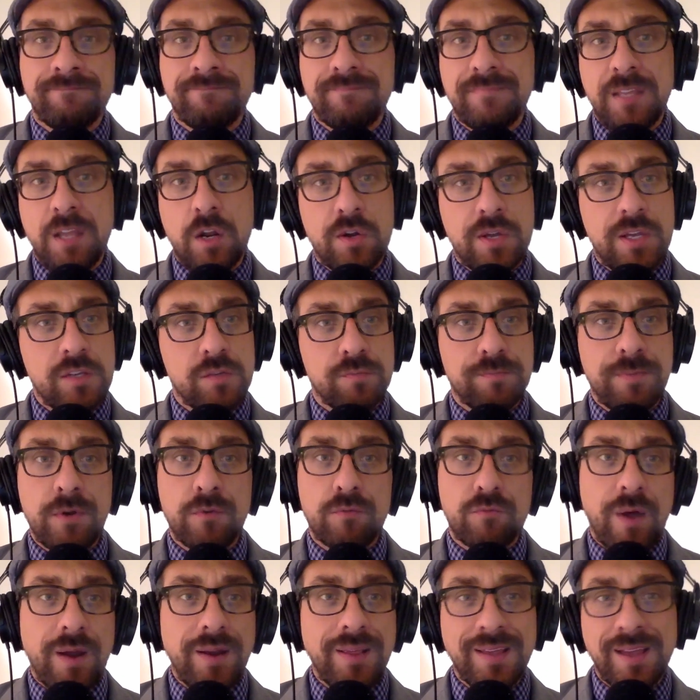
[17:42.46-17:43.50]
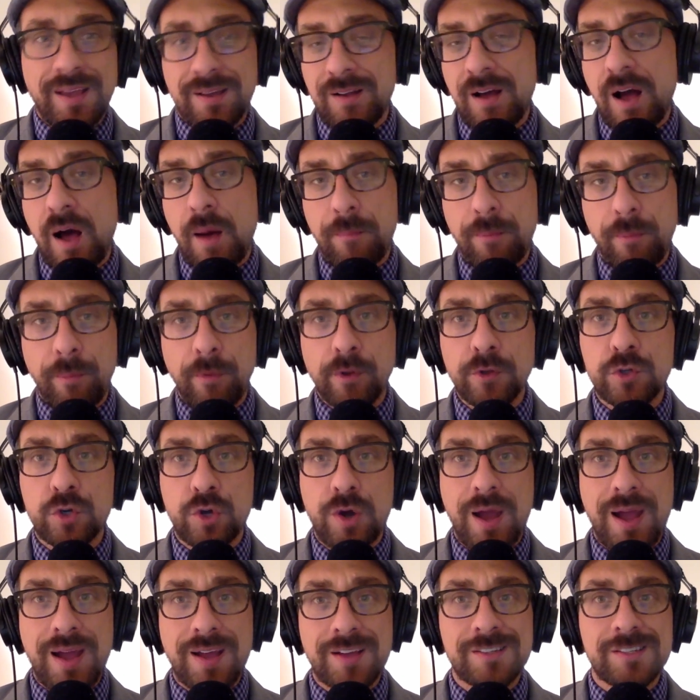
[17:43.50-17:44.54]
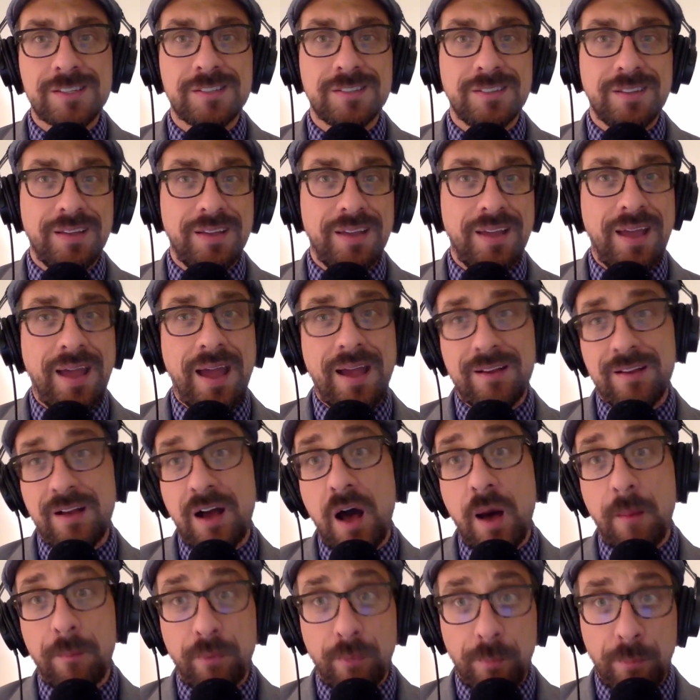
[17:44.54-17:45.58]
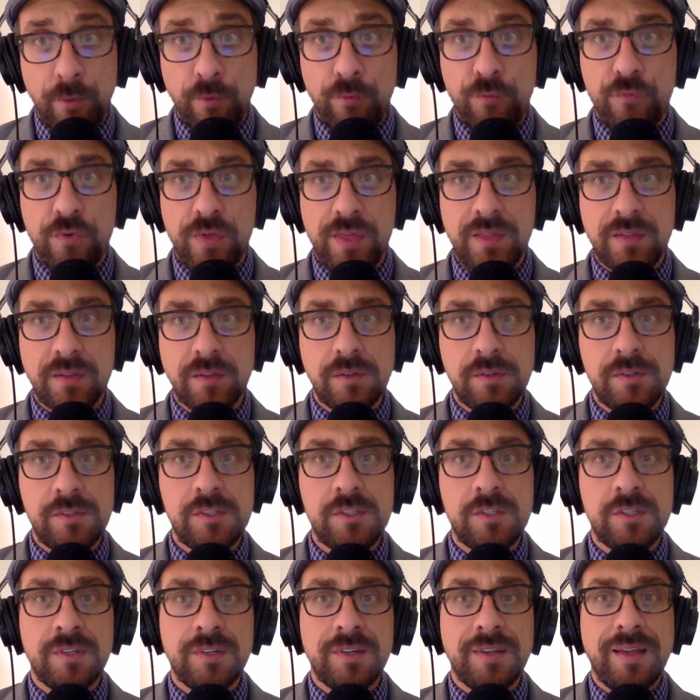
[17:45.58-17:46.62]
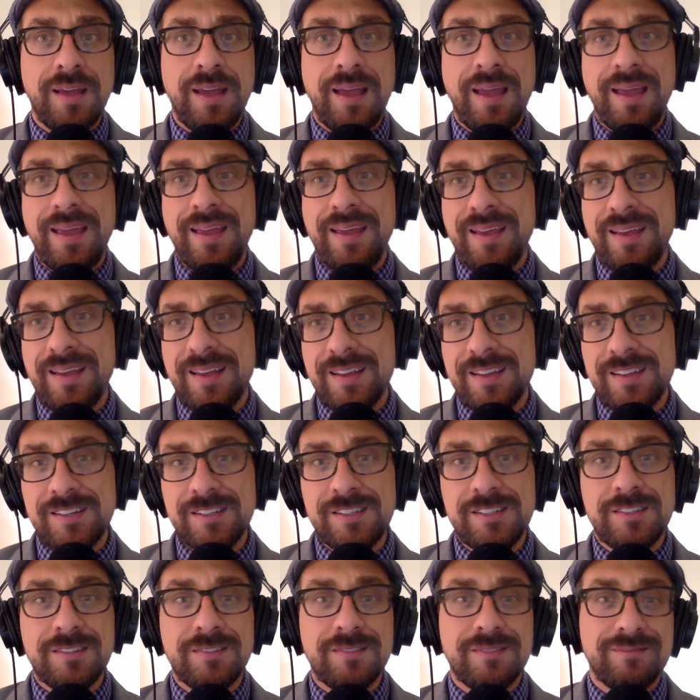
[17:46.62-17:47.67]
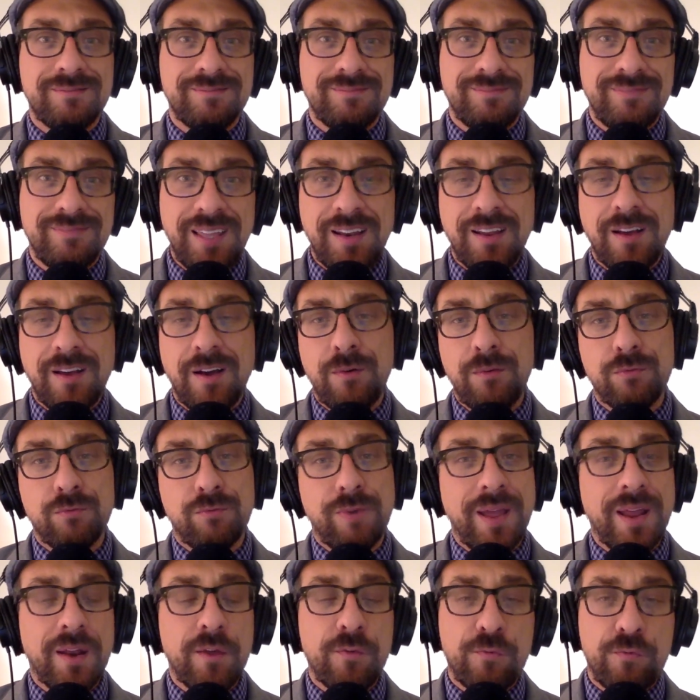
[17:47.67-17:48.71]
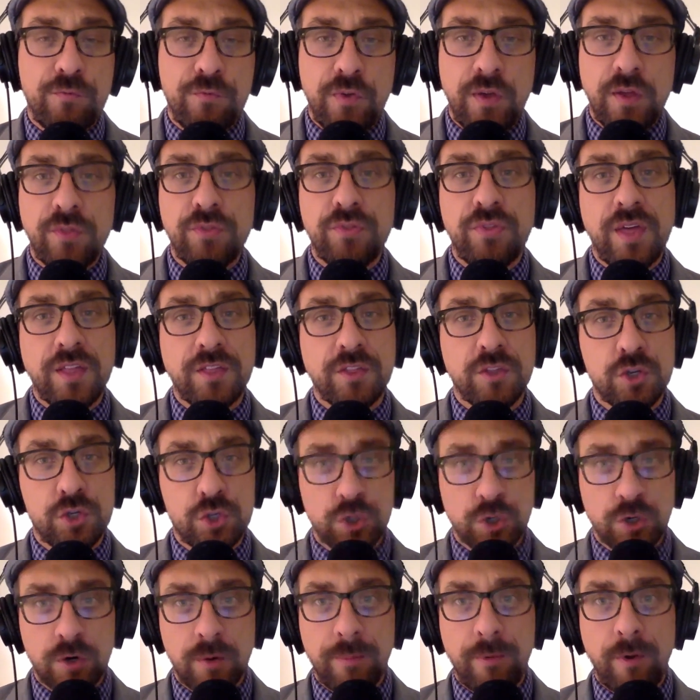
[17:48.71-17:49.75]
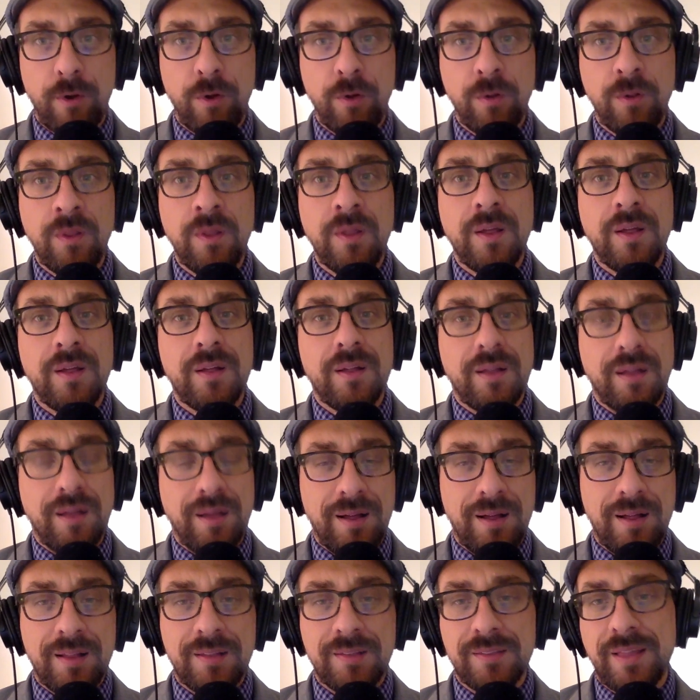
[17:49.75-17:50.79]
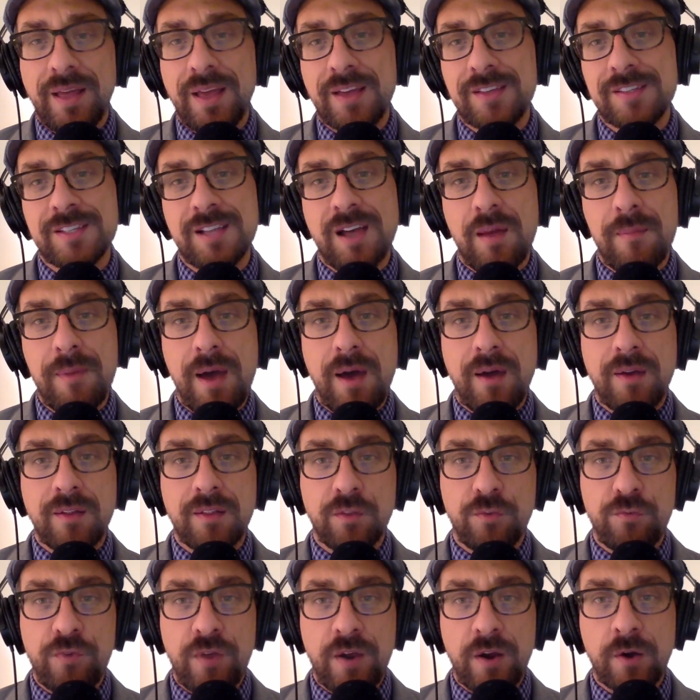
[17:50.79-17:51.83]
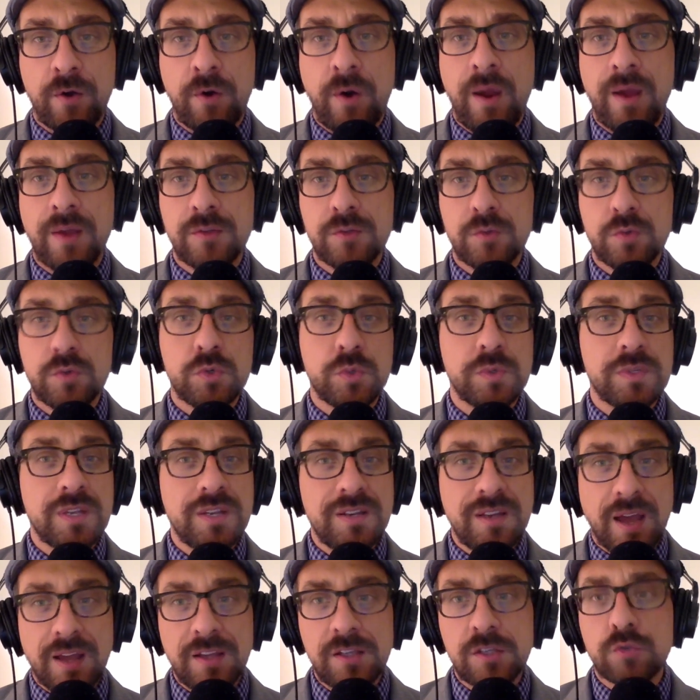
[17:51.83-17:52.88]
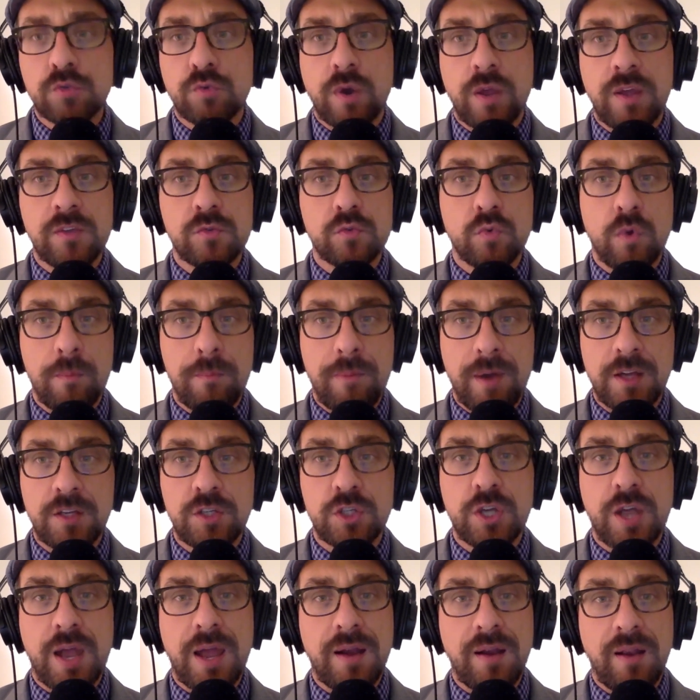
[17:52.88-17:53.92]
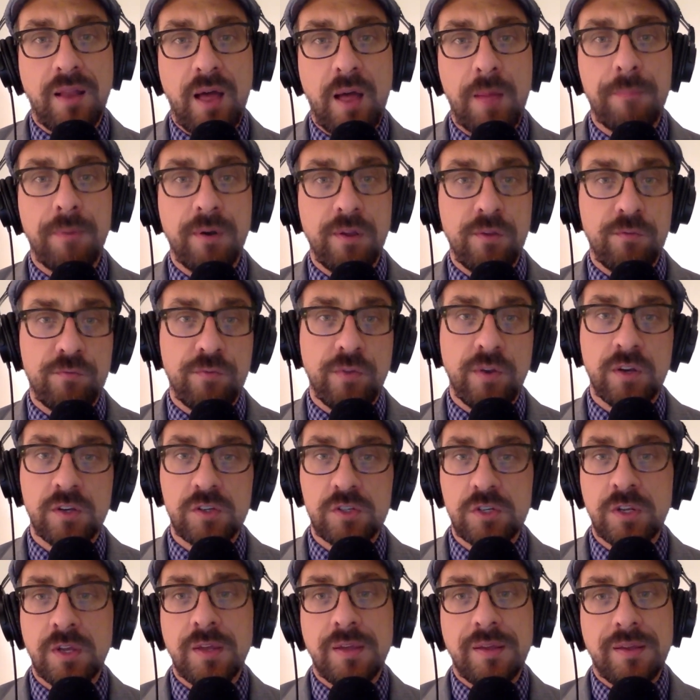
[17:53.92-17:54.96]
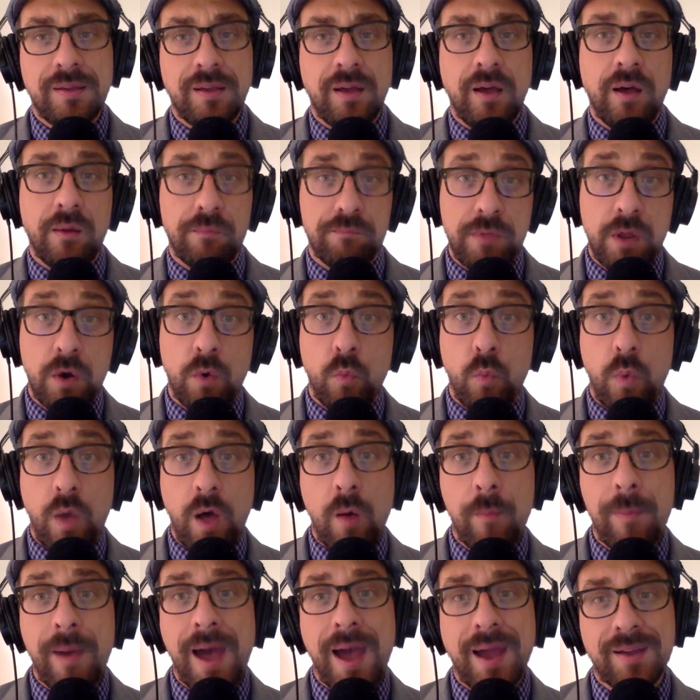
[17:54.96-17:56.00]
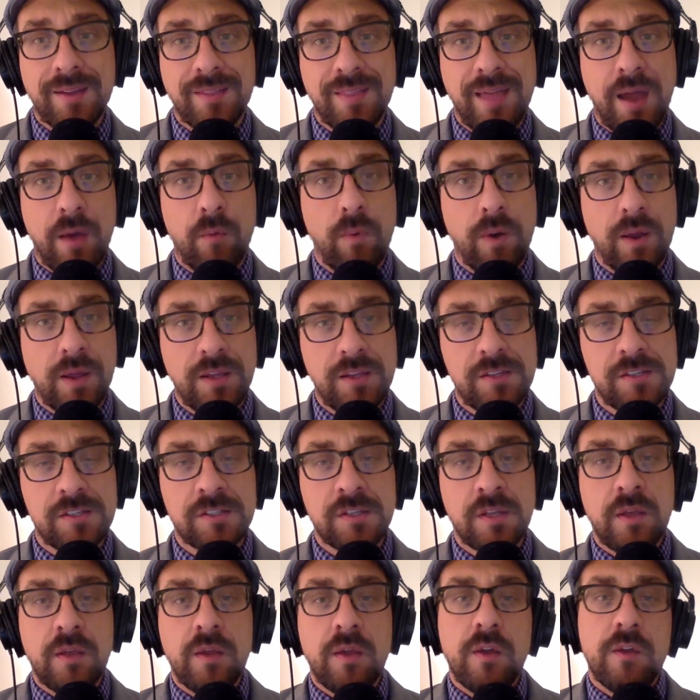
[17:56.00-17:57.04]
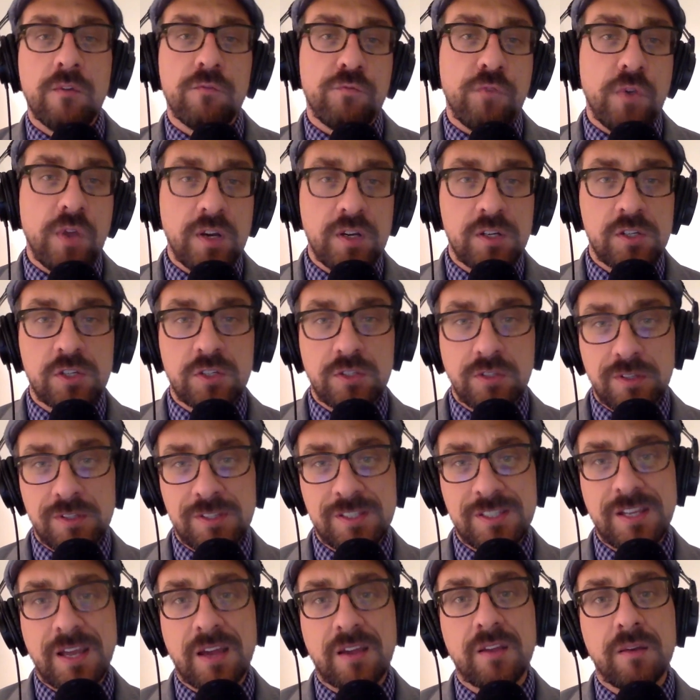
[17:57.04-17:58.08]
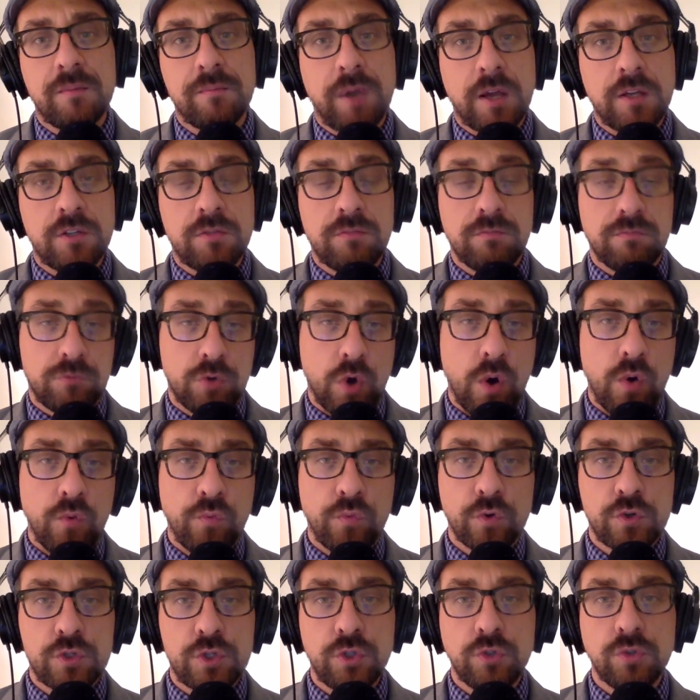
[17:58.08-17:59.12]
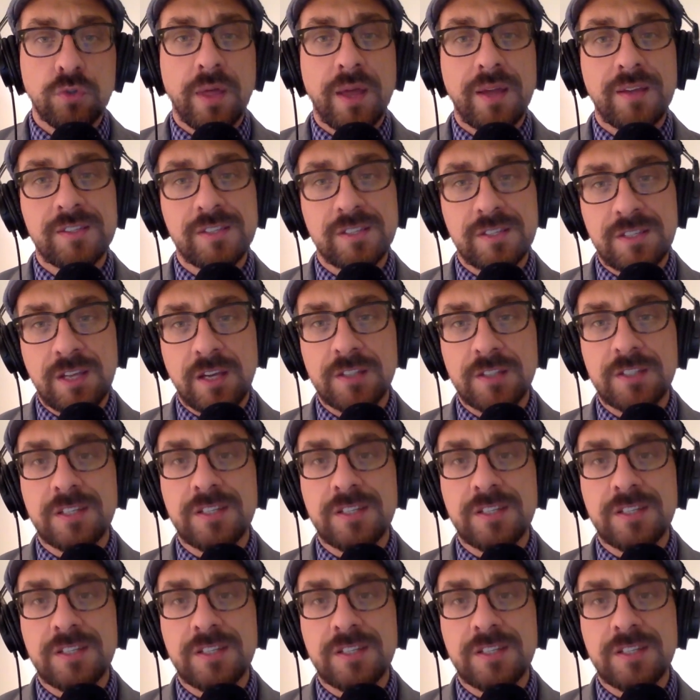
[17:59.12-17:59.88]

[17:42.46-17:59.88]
he's been running at comparable tracks, at comparable fields, and ran a 5th at the Sugar Bowl last time out at the fairgrounds, which was a nice race won by Chadalot, but he finished, well back in that race. Finished second by over 2 lengths at Delta